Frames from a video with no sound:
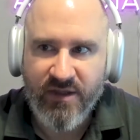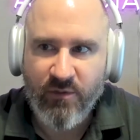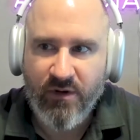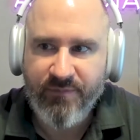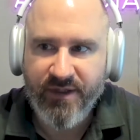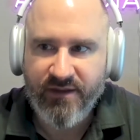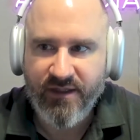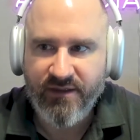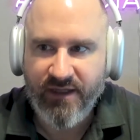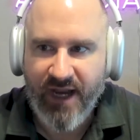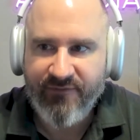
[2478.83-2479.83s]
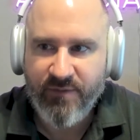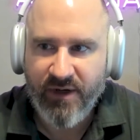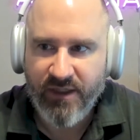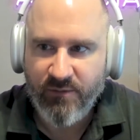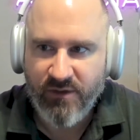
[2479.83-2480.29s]
mean, the one big thing that
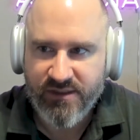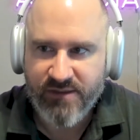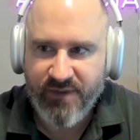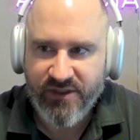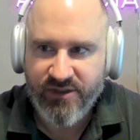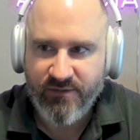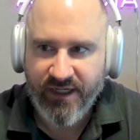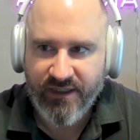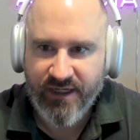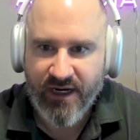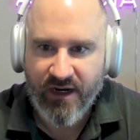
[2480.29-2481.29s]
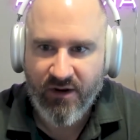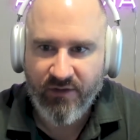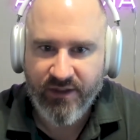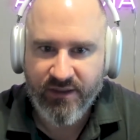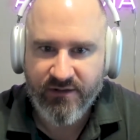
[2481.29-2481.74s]
everybody wants to measure right now
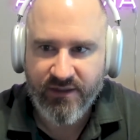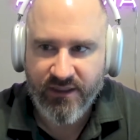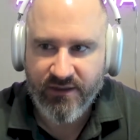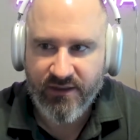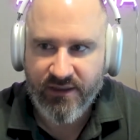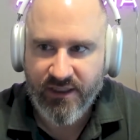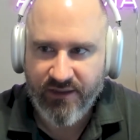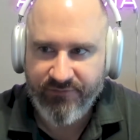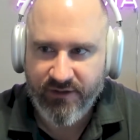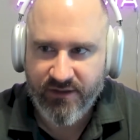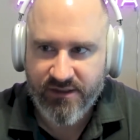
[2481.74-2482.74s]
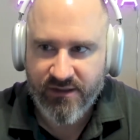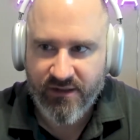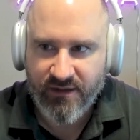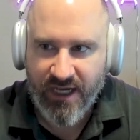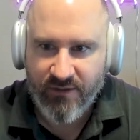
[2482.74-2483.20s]
that again, if you listen
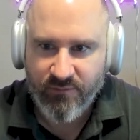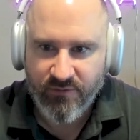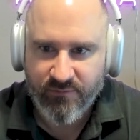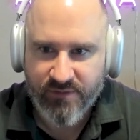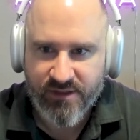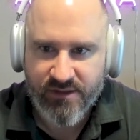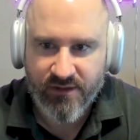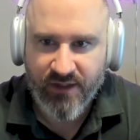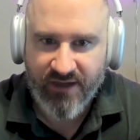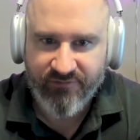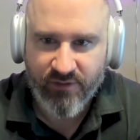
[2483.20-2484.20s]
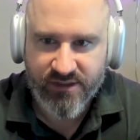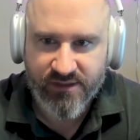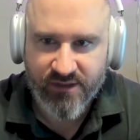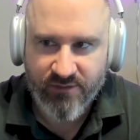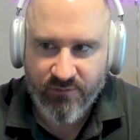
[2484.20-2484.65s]
to the loud
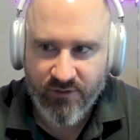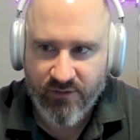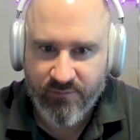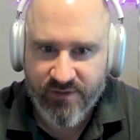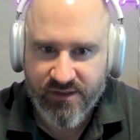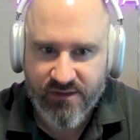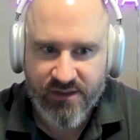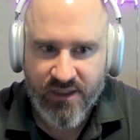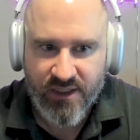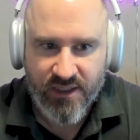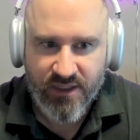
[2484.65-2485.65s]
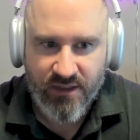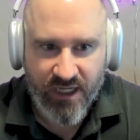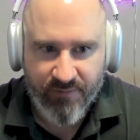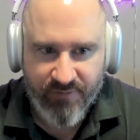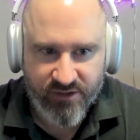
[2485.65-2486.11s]
voices in the rooms, is you
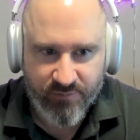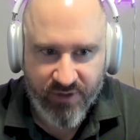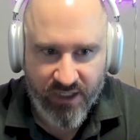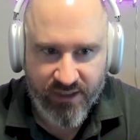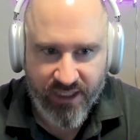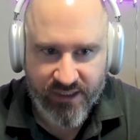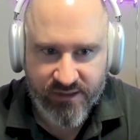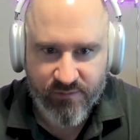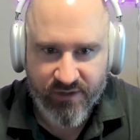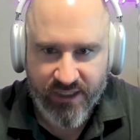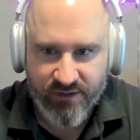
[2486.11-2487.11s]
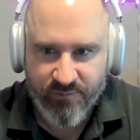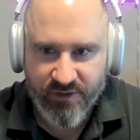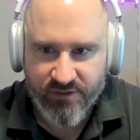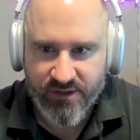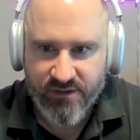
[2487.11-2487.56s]
can't measure podcasts with
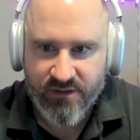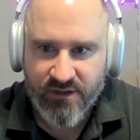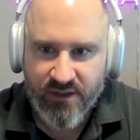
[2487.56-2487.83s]
attribution.